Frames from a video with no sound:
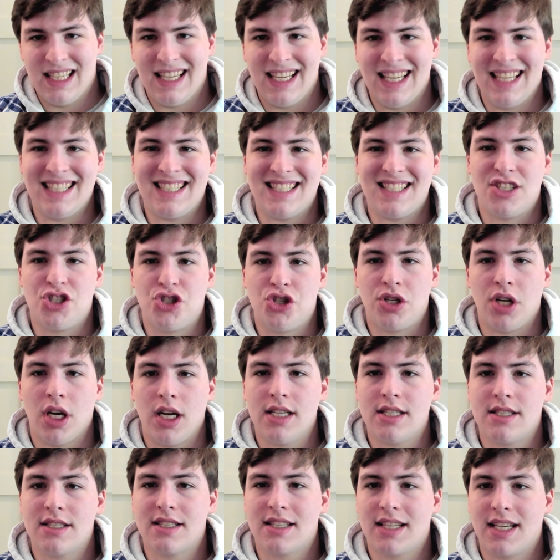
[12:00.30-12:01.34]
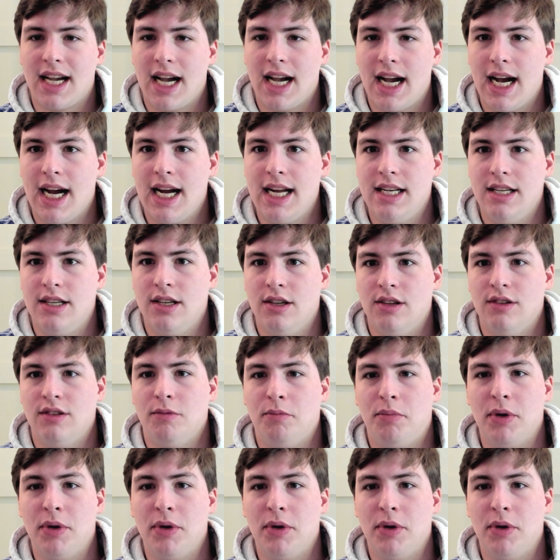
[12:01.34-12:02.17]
it just kind of,